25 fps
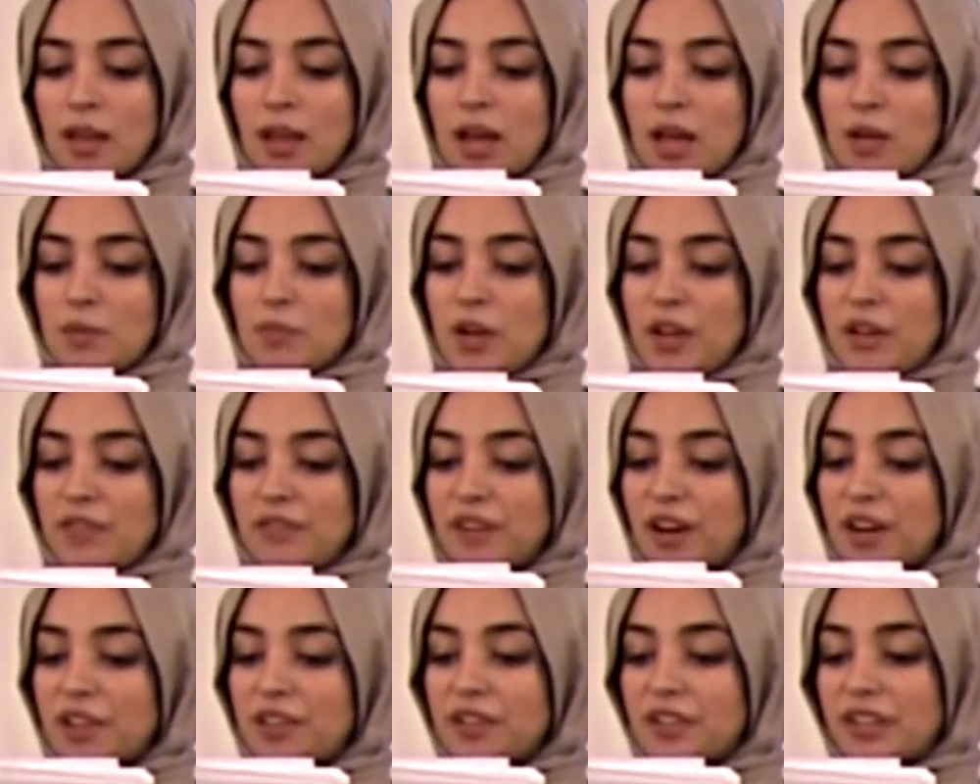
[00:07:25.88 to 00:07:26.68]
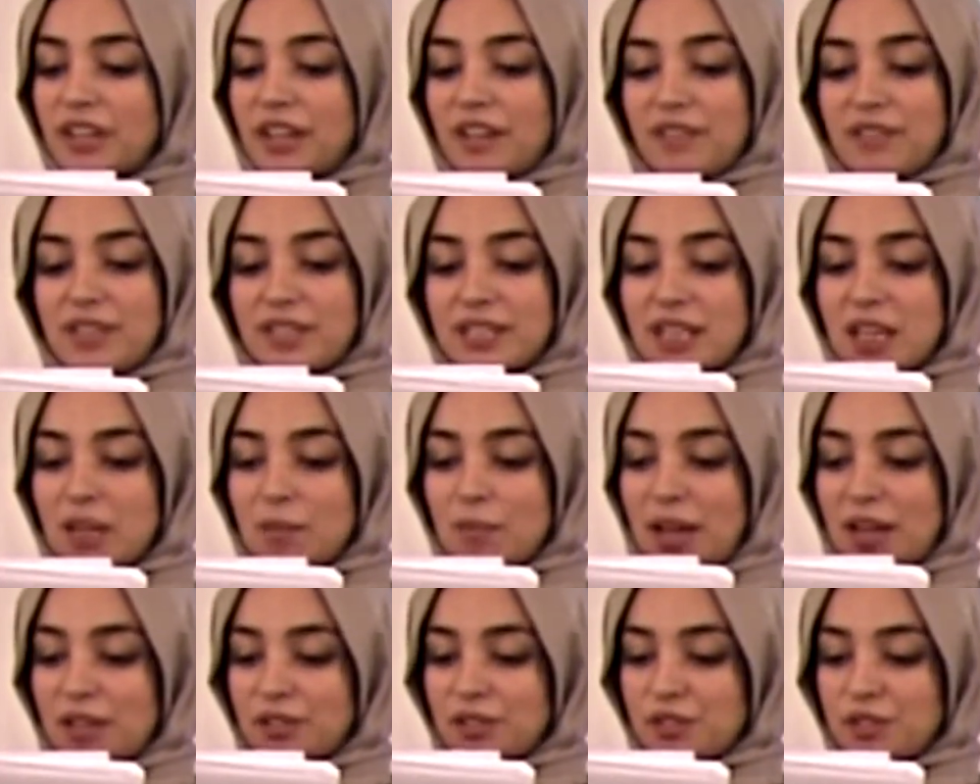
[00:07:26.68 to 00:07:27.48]
and my father gave the
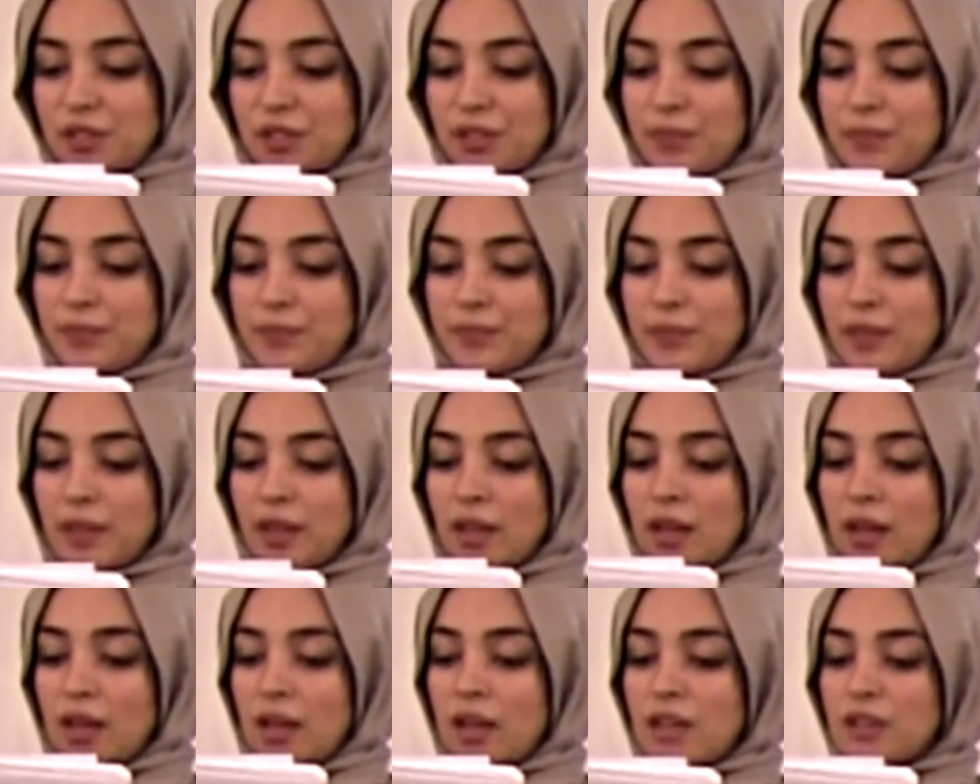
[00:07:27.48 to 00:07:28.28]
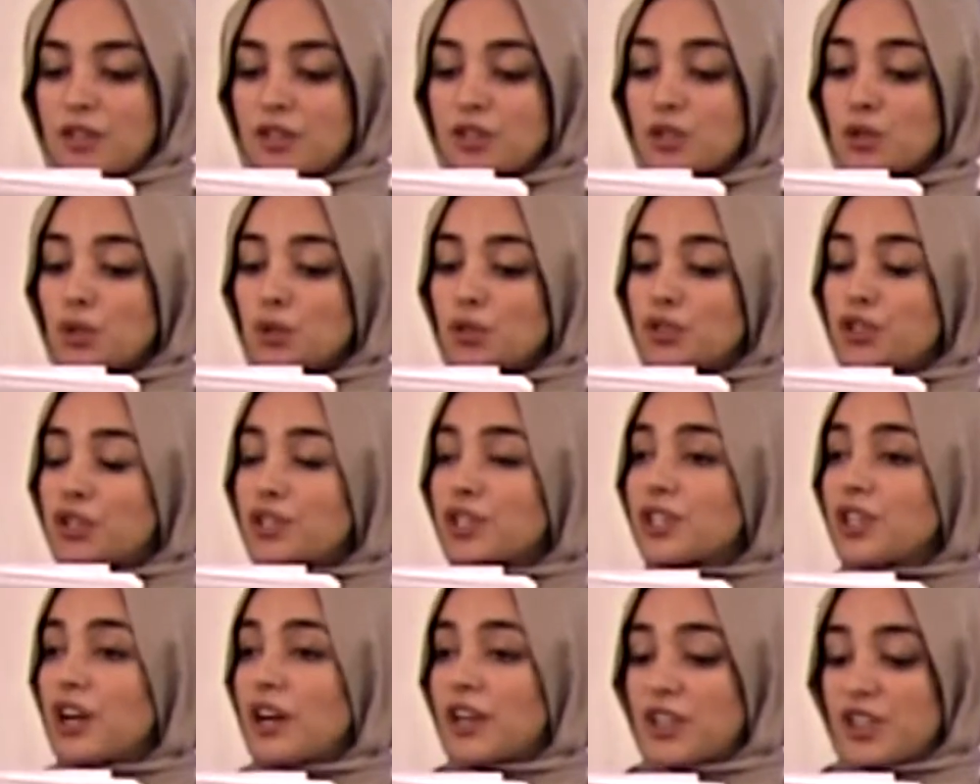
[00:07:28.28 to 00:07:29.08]
same answer. The soldier
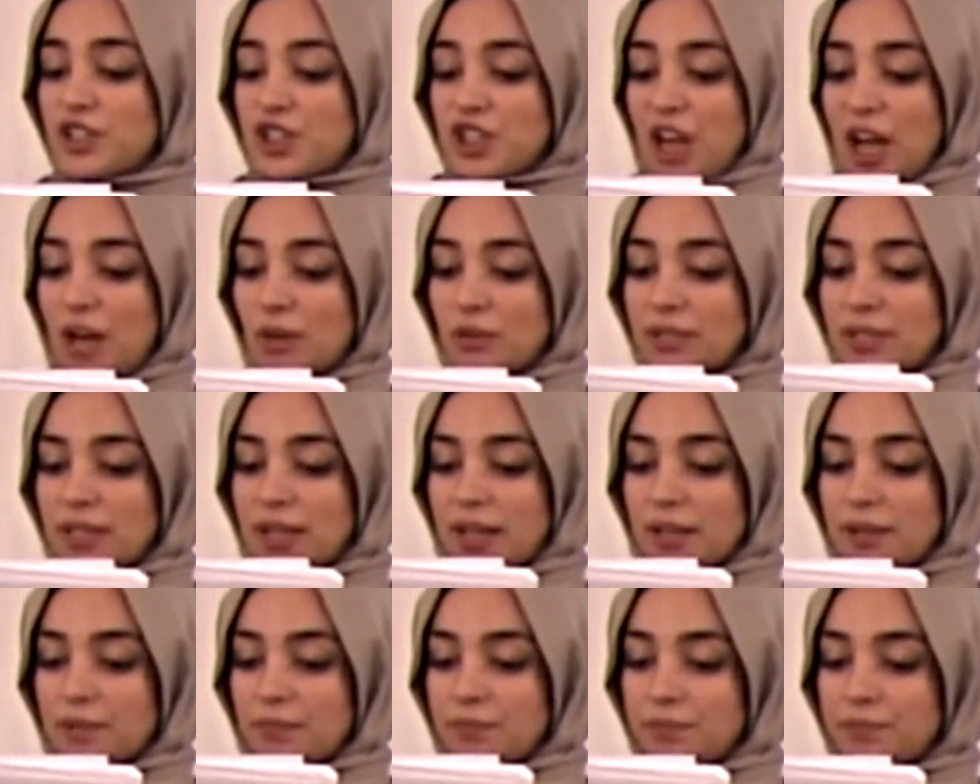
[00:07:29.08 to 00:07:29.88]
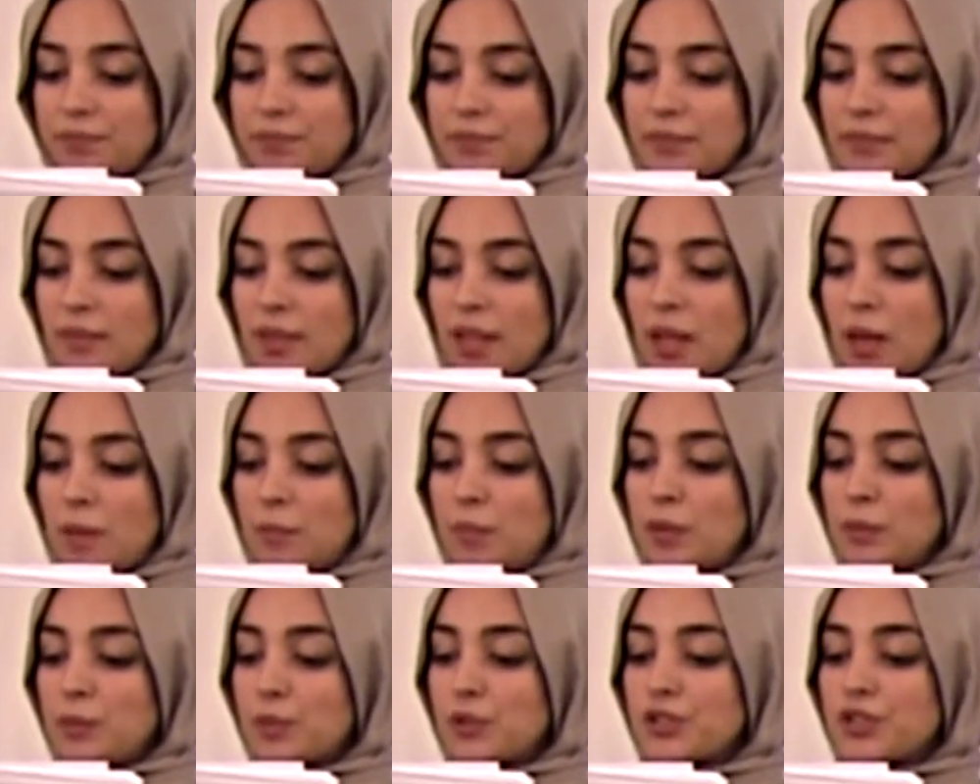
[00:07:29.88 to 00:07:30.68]
started shouting.
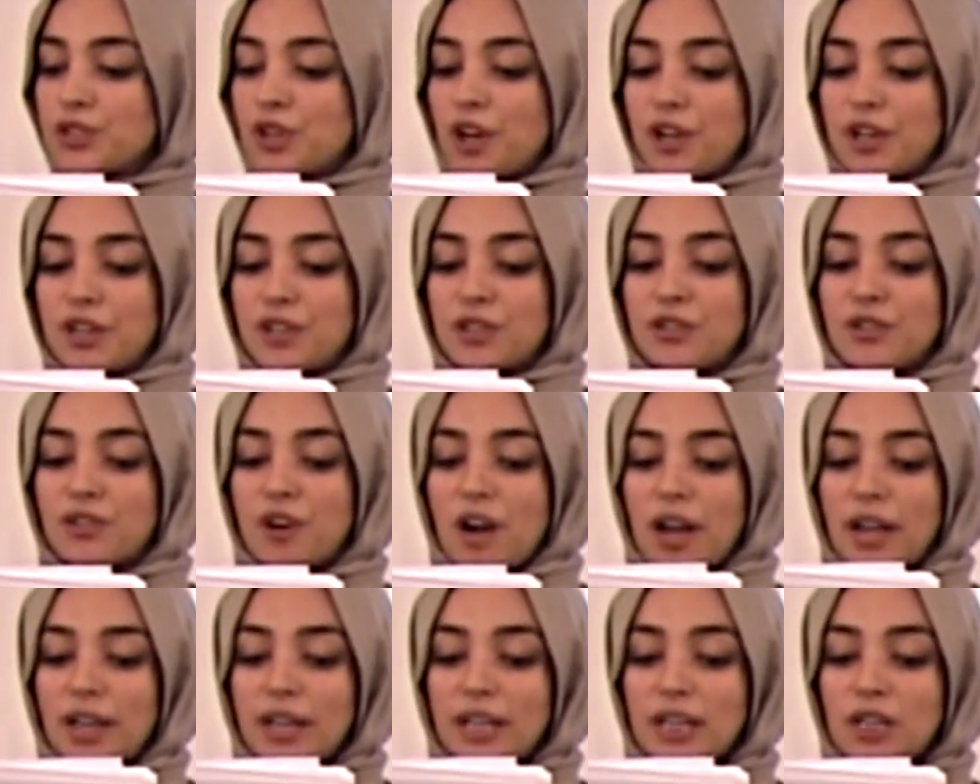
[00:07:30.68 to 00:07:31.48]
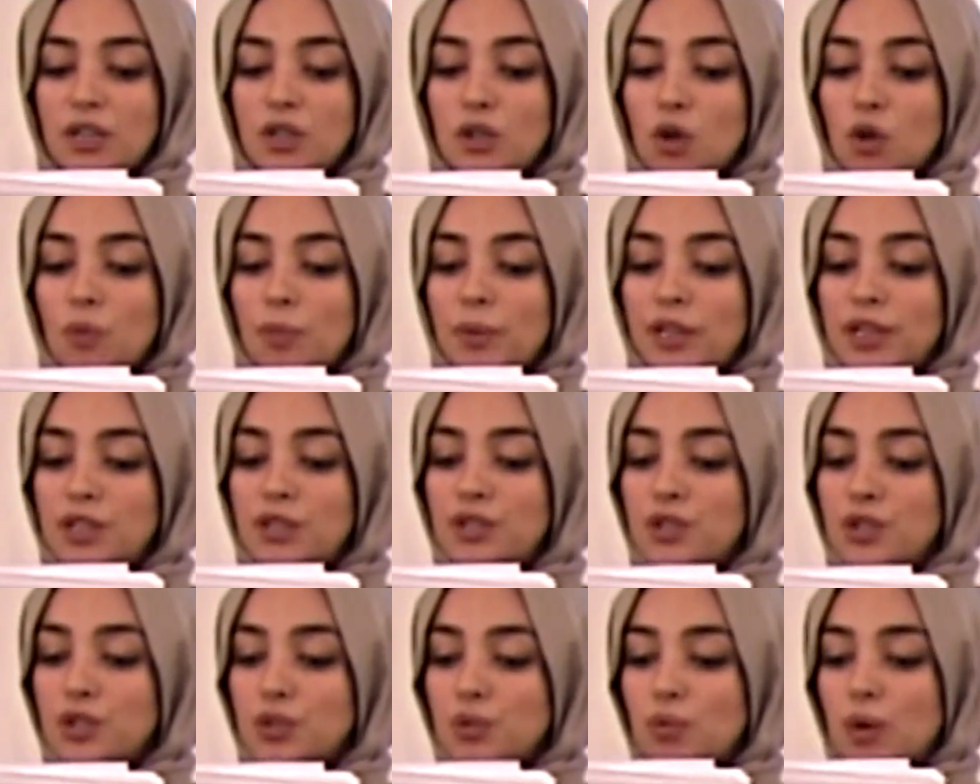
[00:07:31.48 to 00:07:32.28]
People started crying and
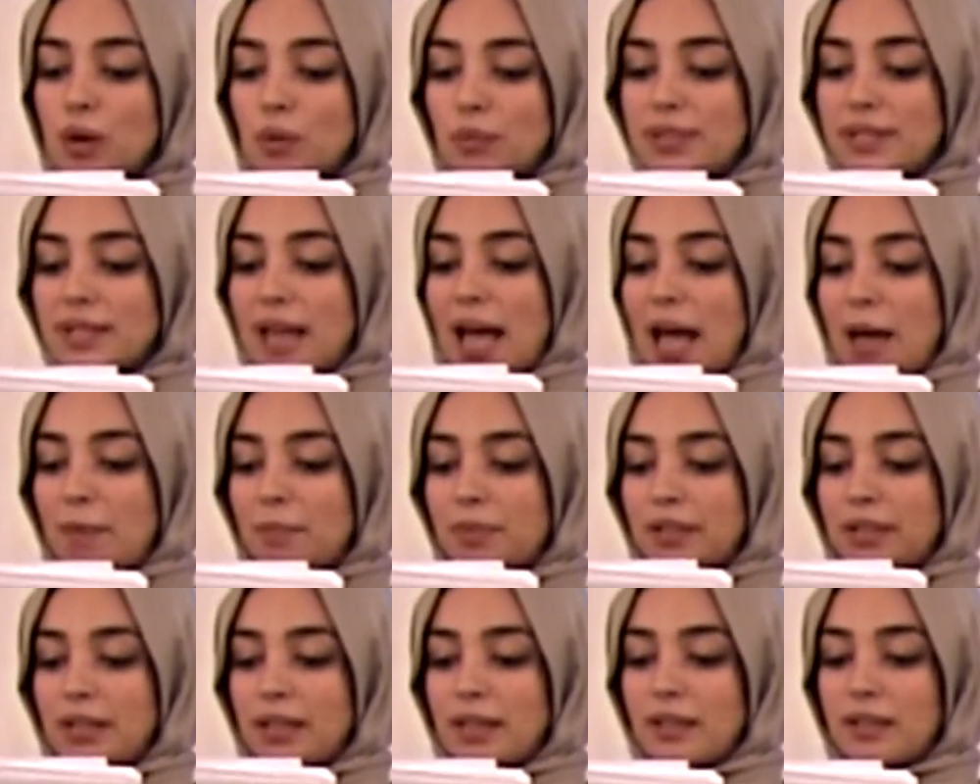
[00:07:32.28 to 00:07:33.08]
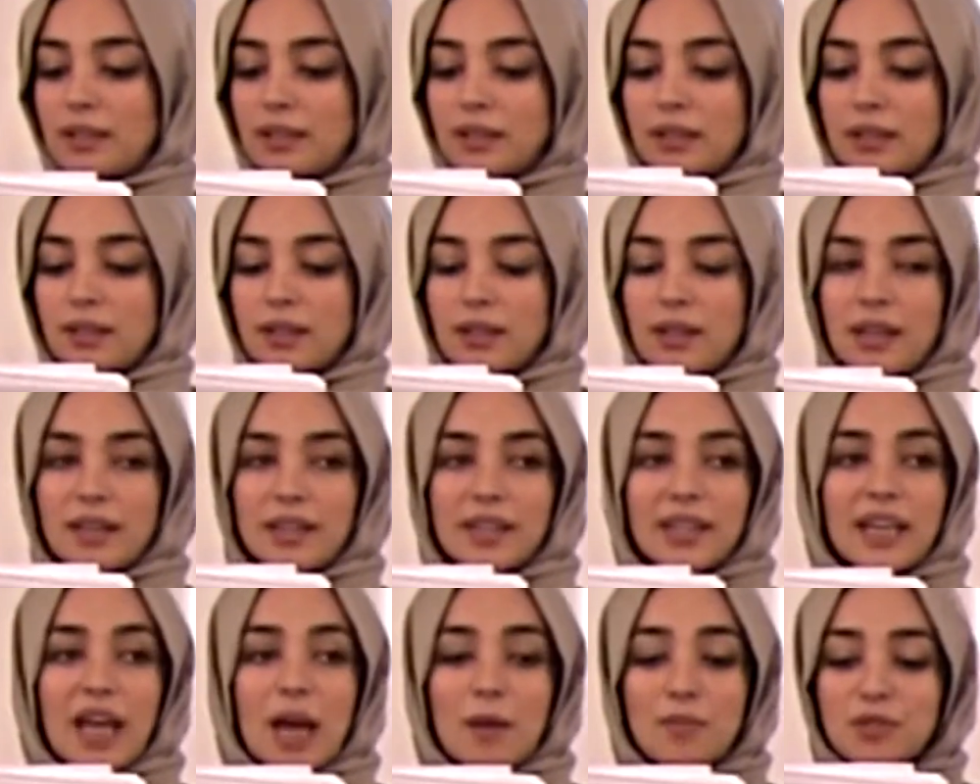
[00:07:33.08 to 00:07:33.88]
nobody knew what was happening.
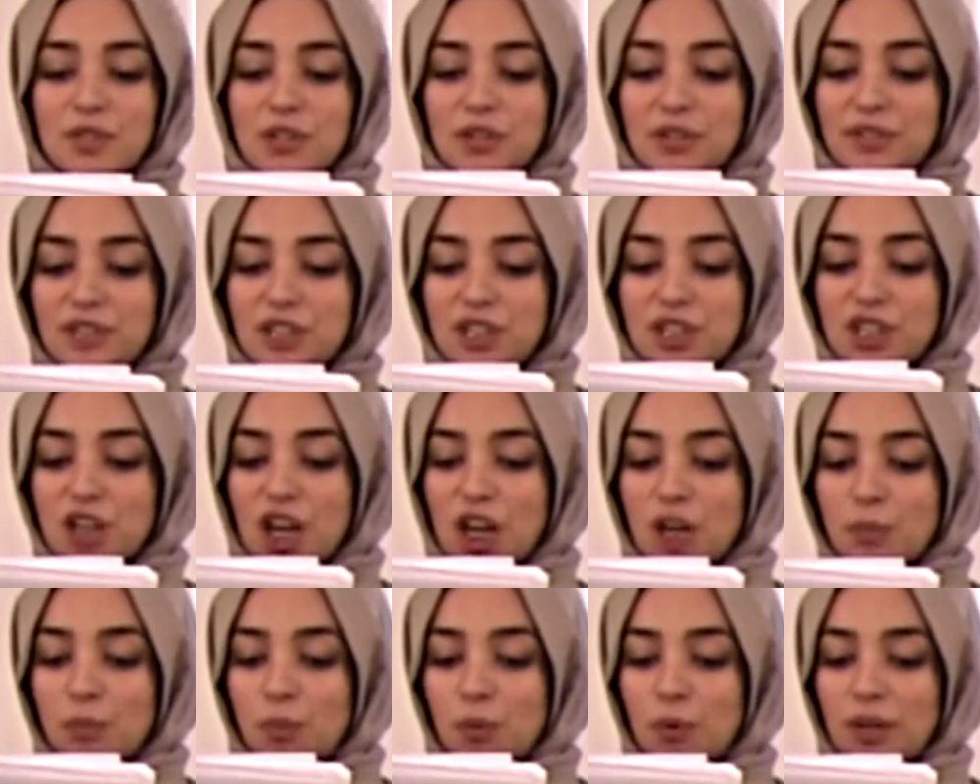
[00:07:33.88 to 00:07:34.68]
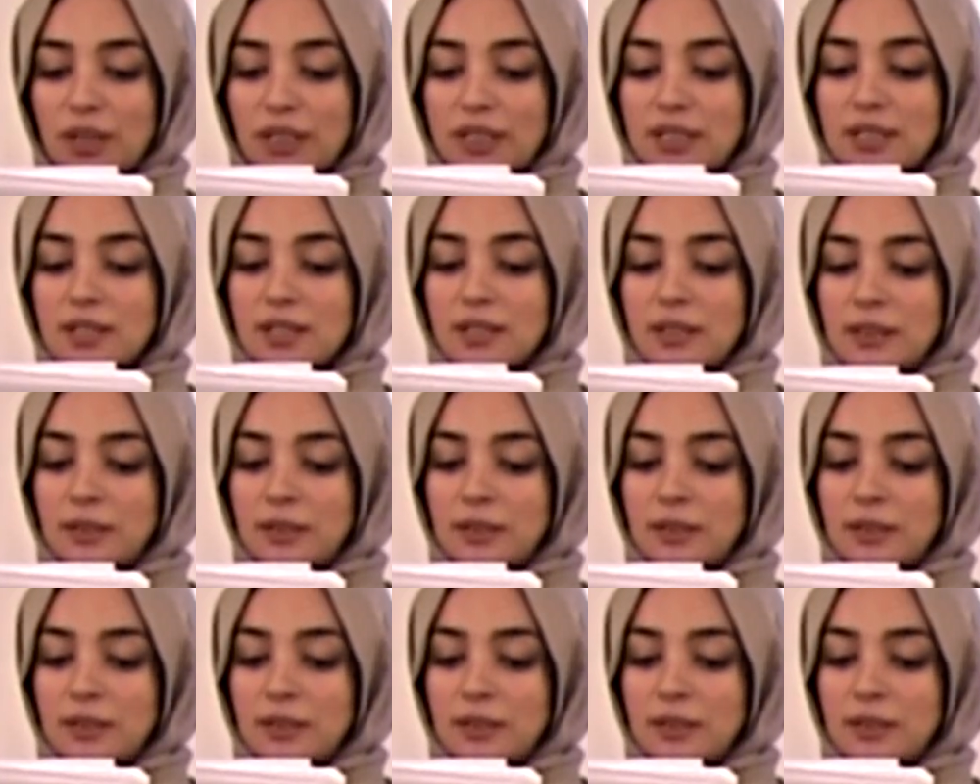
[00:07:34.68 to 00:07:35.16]
The captain of the checkpoint